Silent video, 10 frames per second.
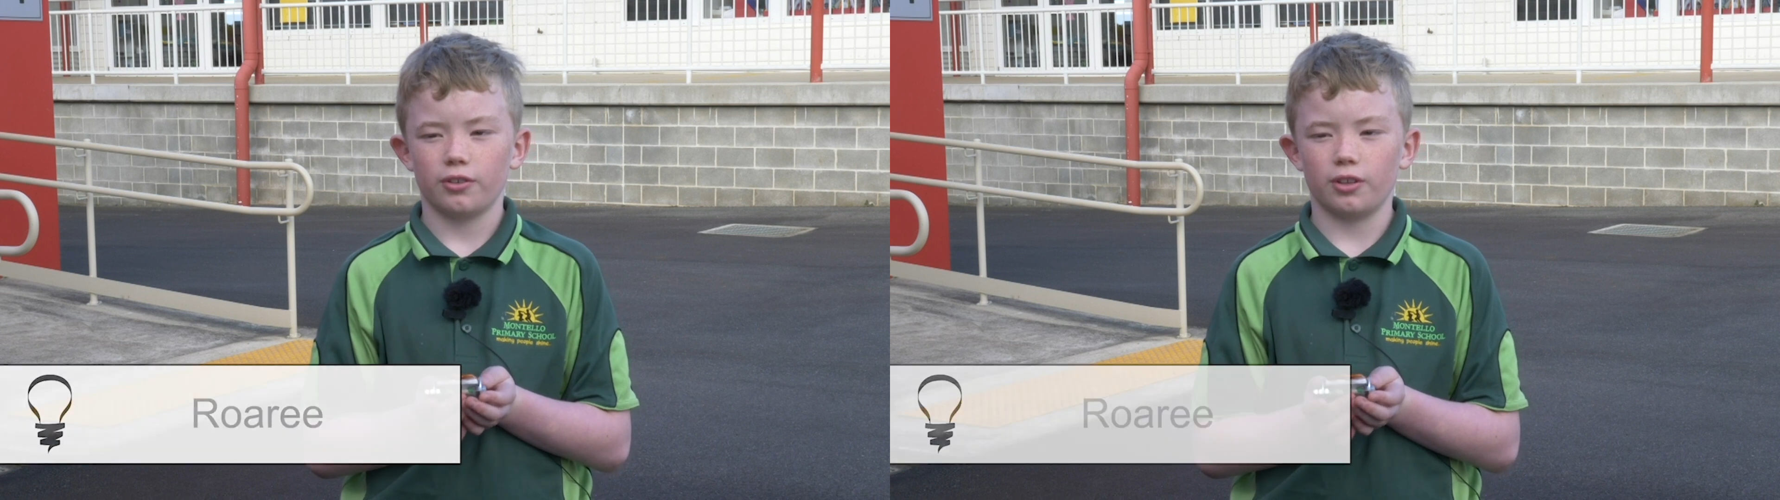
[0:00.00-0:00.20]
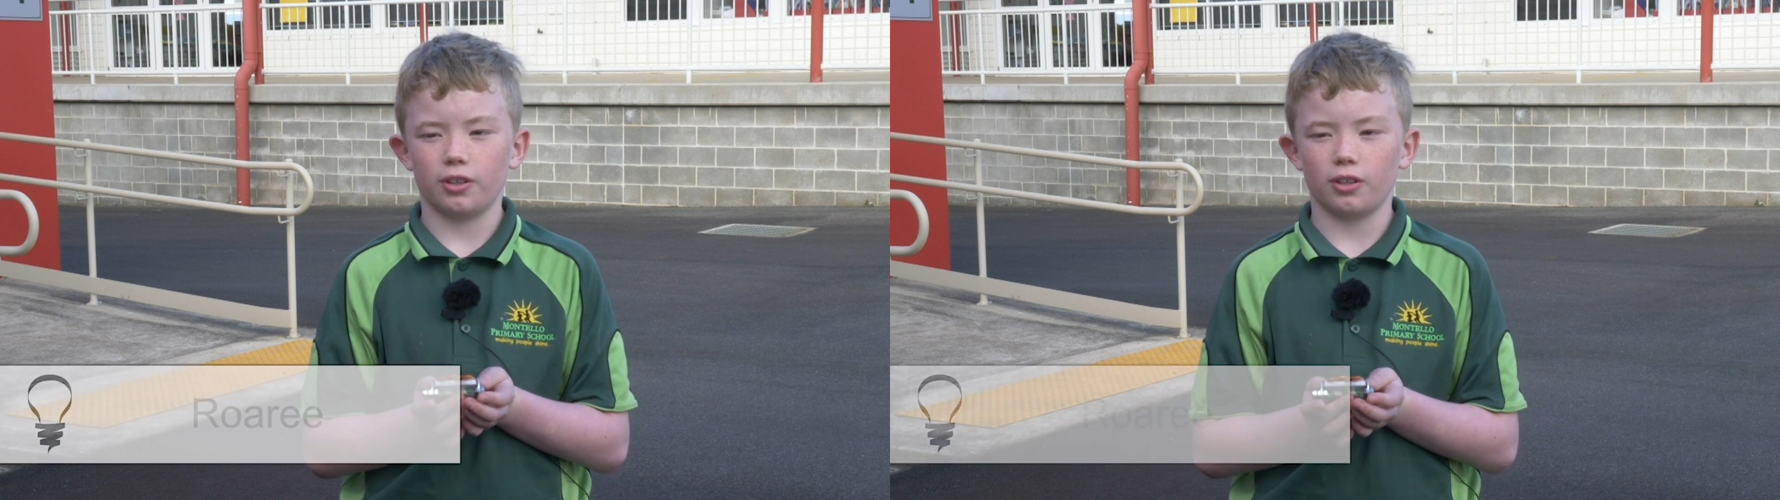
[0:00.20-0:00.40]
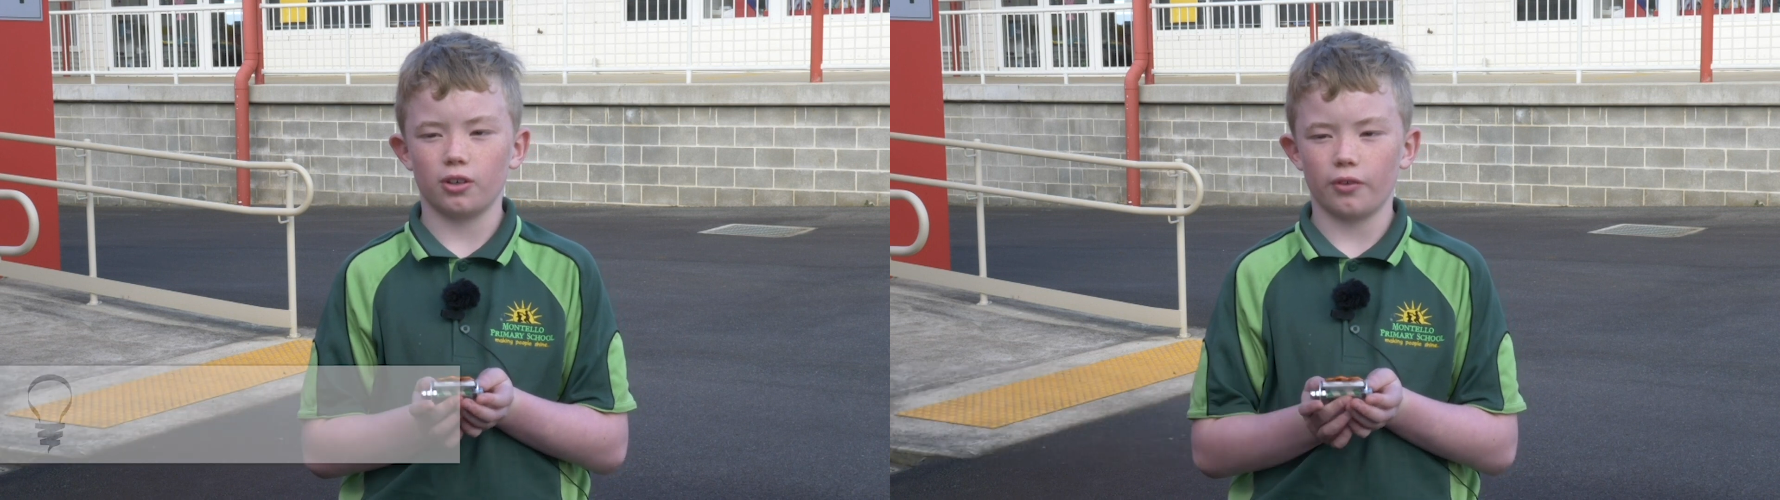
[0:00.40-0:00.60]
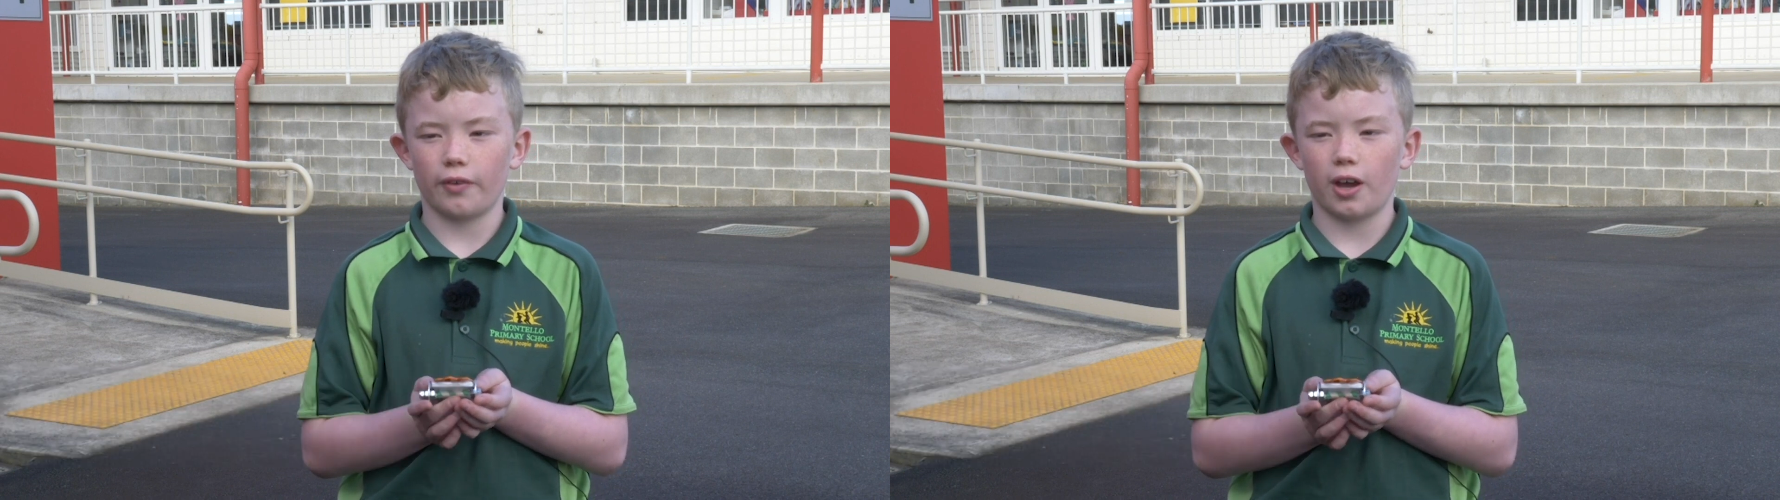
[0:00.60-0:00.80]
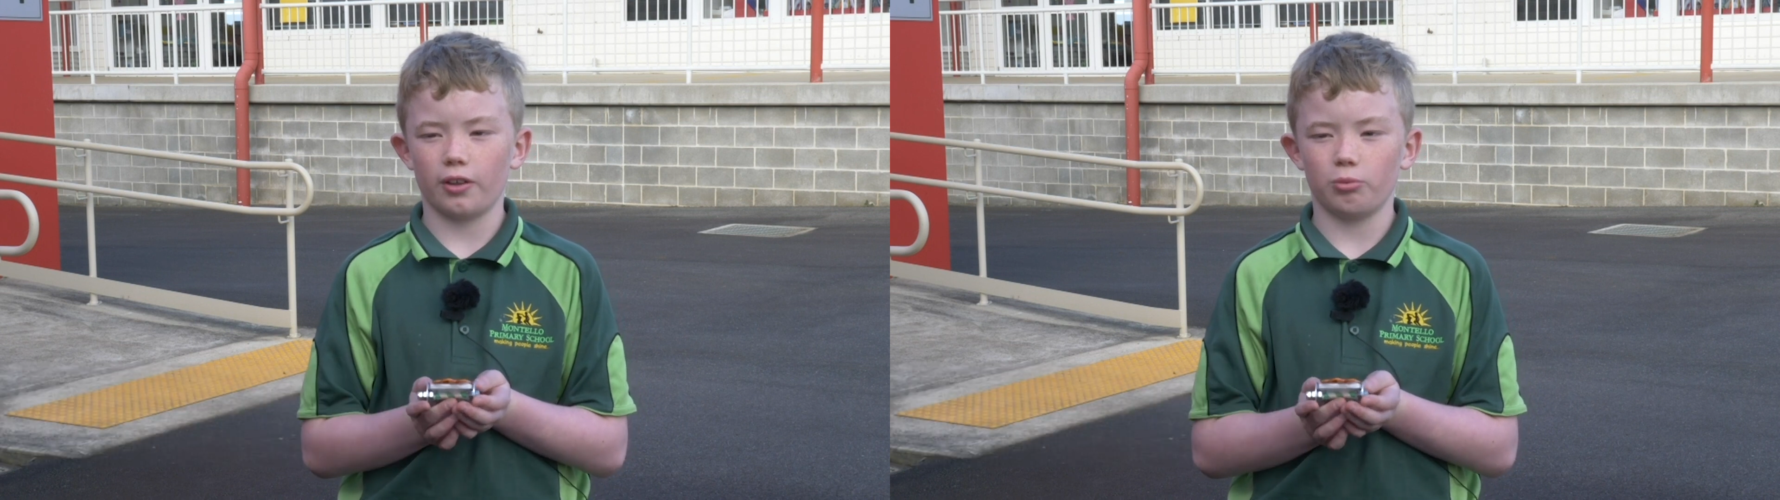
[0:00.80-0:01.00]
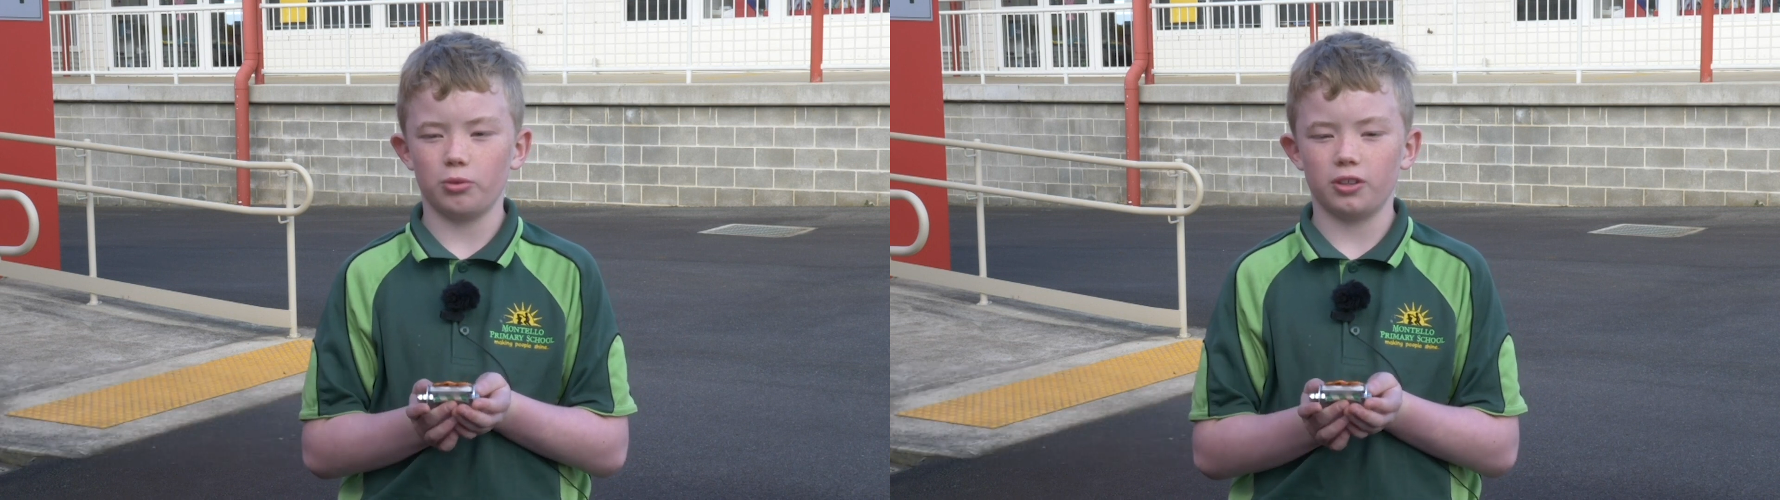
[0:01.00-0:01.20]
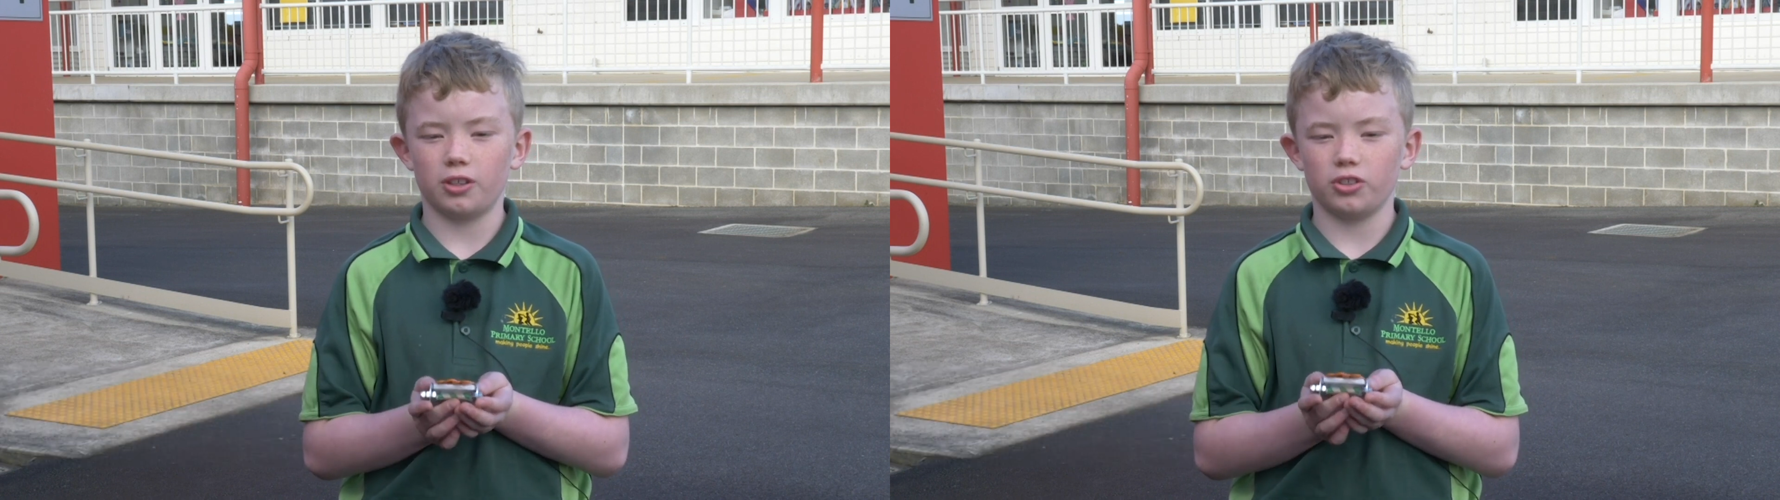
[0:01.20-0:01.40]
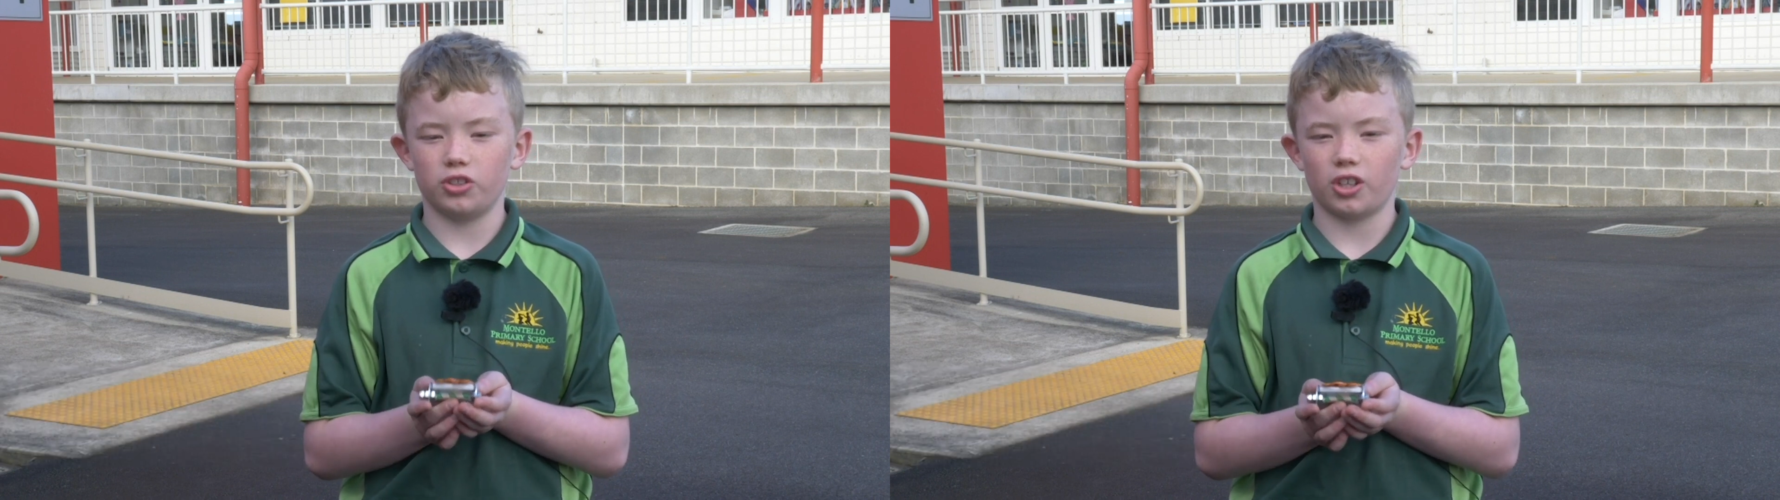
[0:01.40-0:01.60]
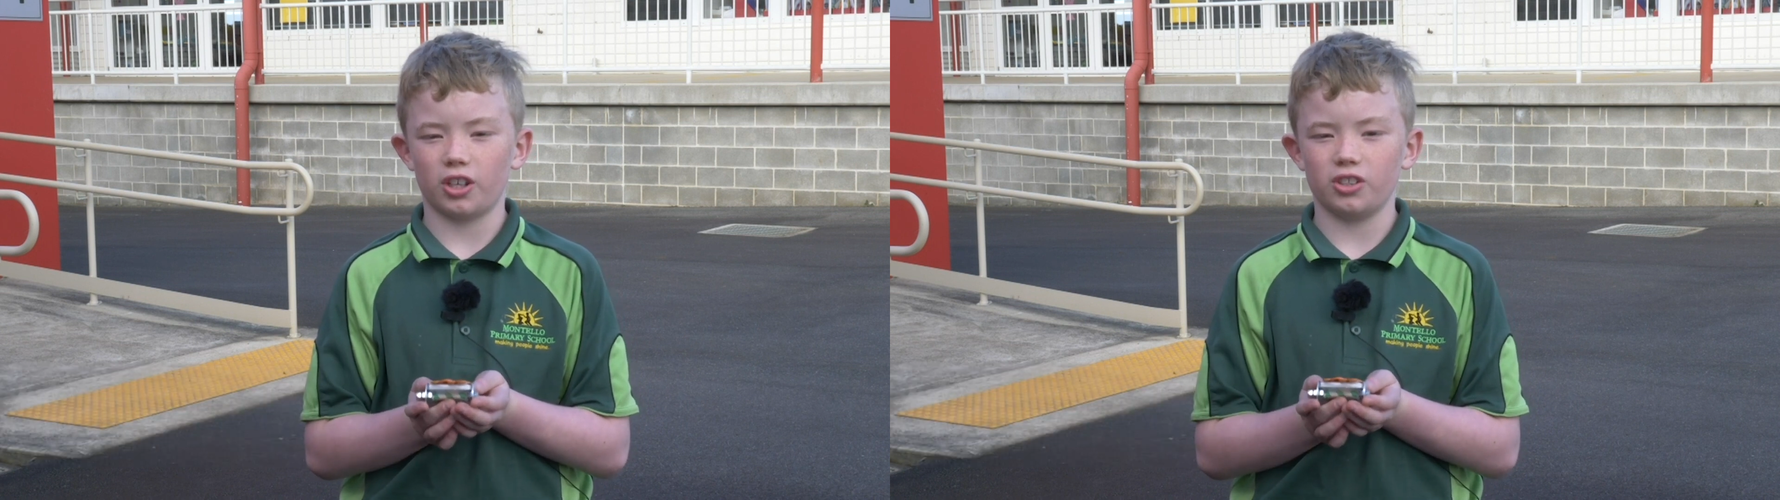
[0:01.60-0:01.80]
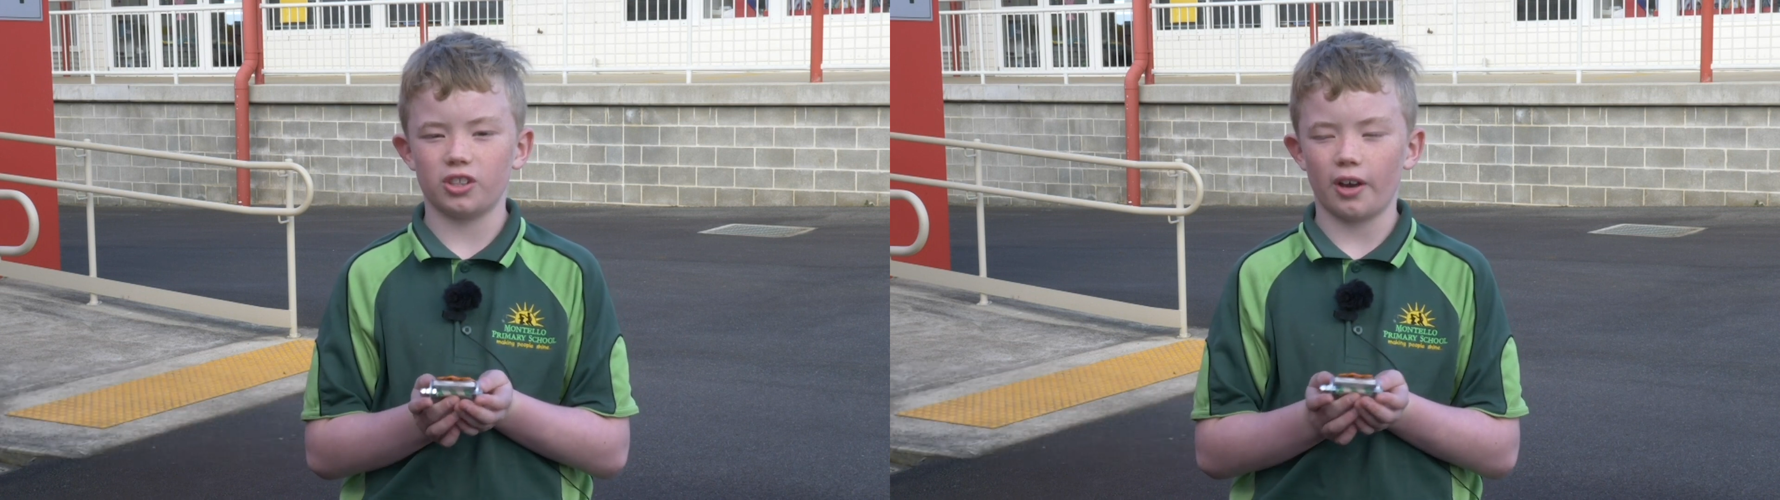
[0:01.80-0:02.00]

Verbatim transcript: thinking of how the wind can change